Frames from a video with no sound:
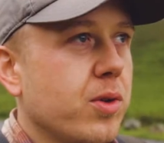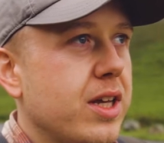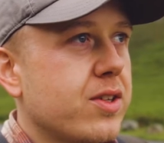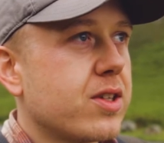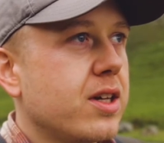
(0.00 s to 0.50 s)

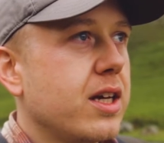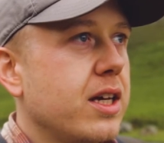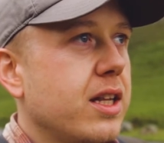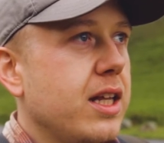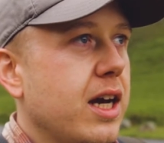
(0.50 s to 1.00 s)
this
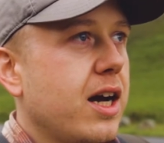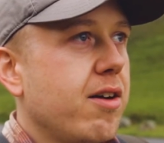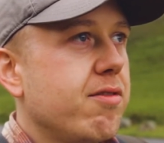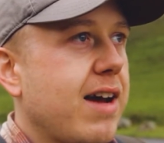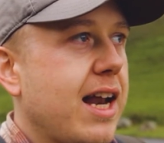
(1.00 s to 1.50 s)
the
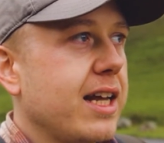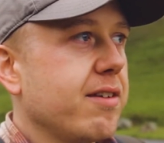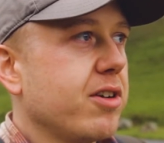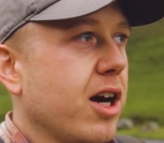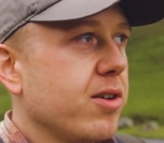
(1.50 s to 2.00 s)
Valley
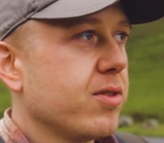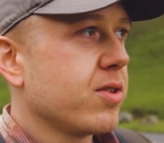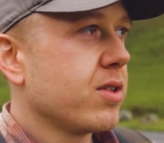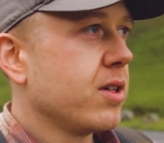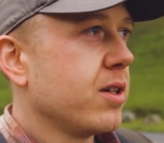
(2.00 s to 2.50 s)
of
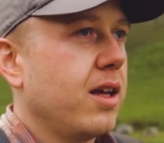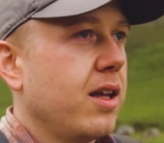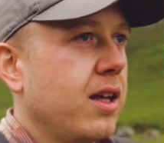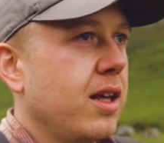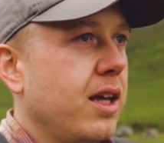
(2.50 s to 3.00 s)
Goats,
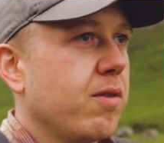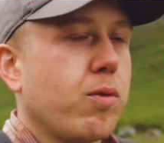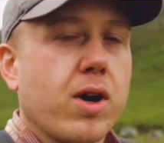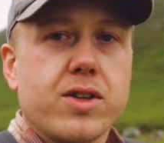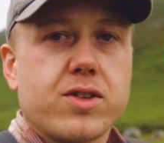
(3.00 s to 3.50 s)
if
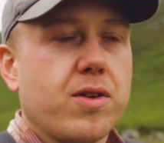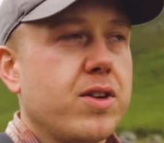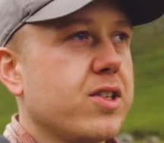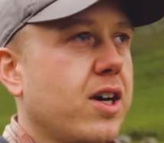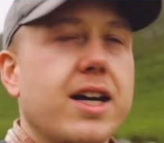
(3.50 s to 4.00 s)
one so
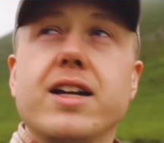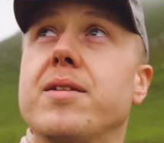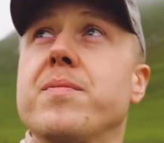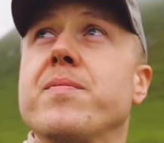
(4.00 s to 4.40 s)
desired.